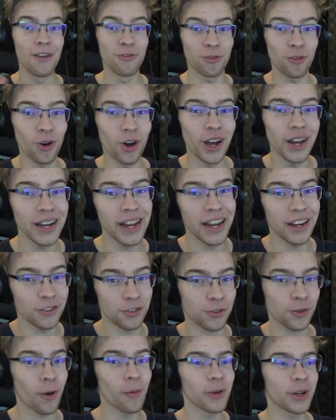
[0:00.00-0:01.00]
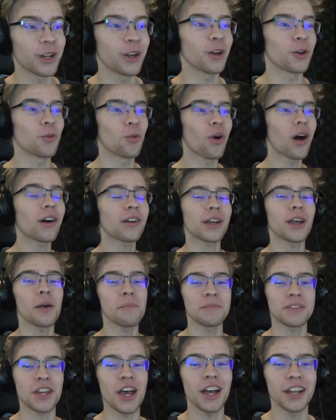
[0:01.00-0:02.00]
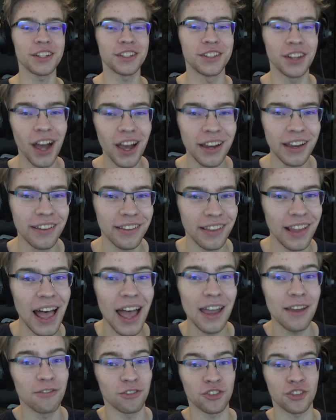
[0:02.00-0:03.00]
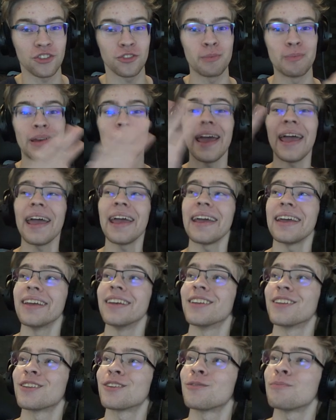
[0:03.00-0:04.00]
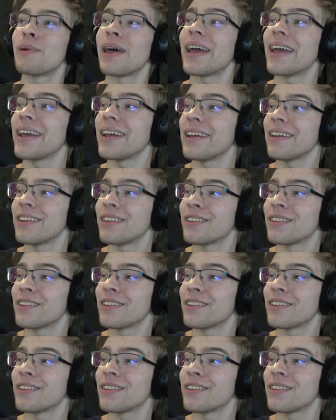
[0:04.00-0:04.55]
Hey everyone, Andrew Stormer here and welcome to Duck Life Space, Space,